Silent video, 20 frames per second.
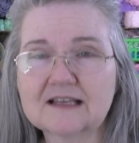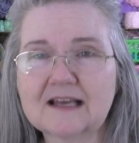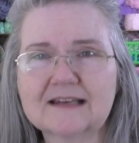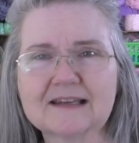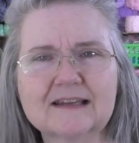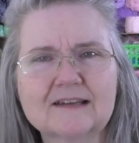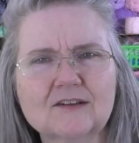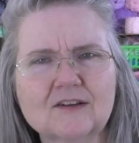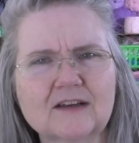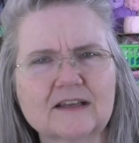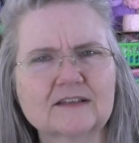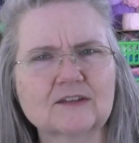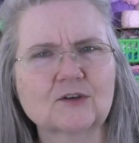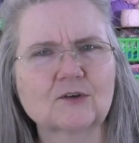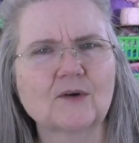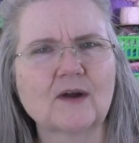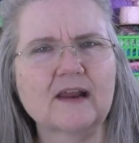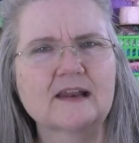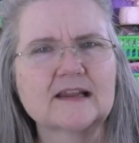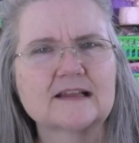I didn't look at the
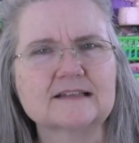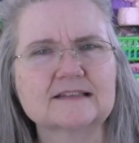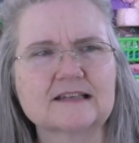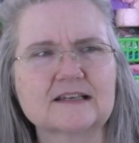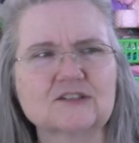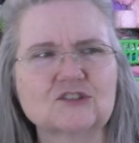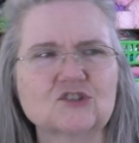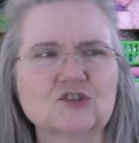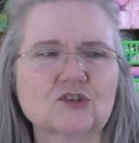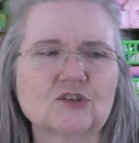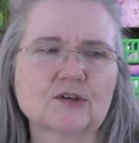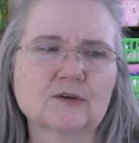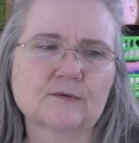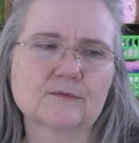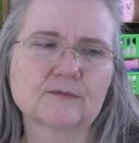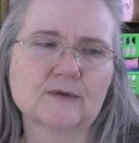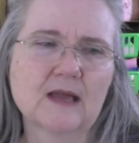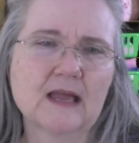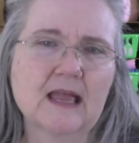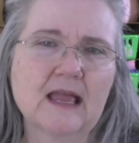credits. I should
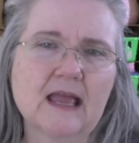have